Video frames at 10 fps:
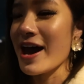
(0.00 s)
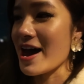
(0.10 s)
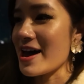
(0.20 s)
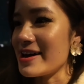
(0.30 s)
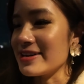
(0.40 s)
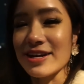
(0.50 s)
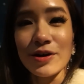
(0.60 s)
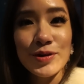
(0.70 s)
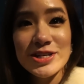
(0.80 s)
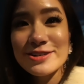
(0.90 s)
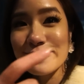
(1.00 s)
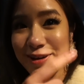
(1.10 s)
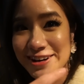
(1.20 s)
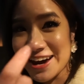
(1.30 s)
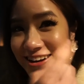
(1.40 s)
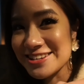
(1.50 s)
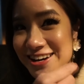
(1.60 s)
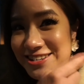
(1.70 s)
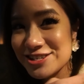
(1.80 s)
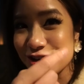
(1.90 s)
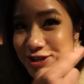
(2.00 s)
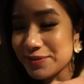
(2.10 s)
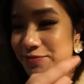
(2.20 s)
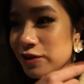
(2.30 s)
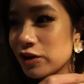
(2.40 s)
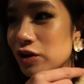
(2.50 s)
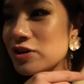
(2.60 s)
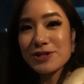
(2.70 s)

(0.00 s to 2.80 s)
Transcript: And yeah, we just went outside to shoot some photos.